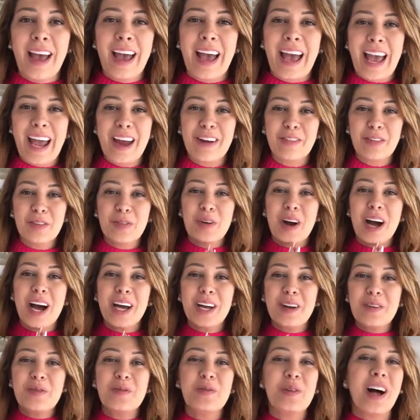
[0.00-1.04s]
Hey everyone,
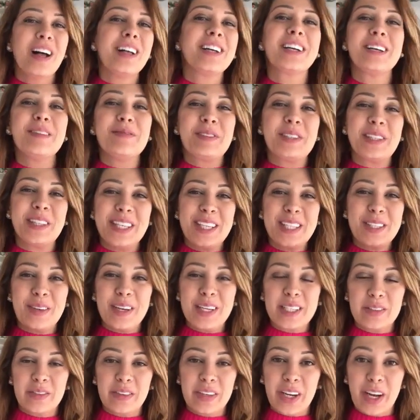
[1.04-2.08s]
and welcome to this
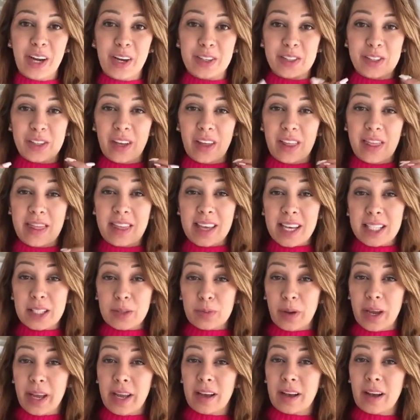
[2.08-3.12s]
week's video. So this
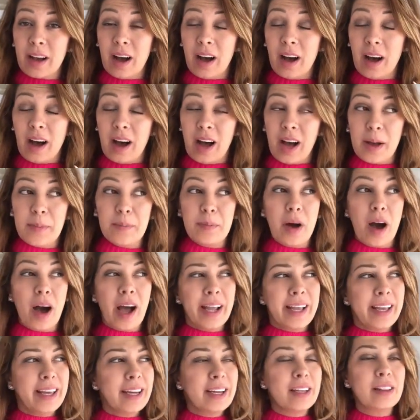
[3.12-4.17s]
week, I
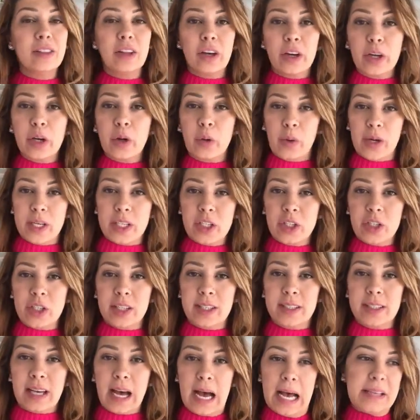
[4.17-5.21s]
get a lot of
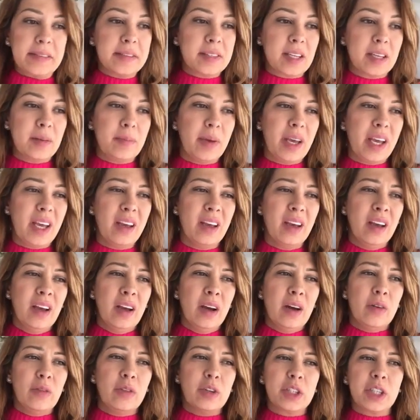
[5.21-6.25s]
questions asking me,
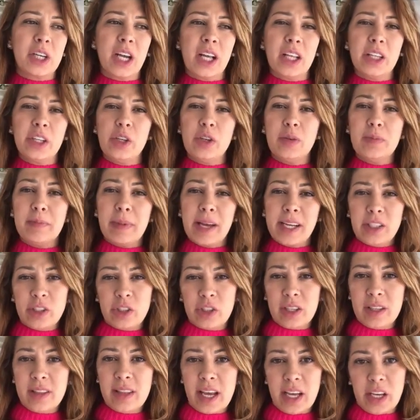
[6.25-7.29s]
Rochelle, you
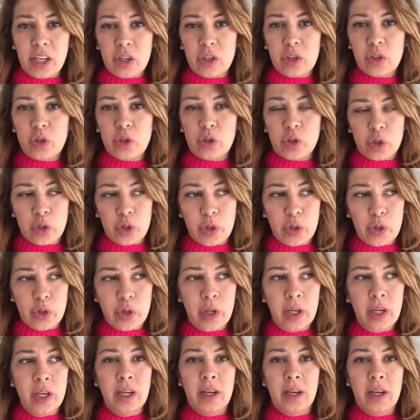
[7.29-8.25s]
mentioned that you do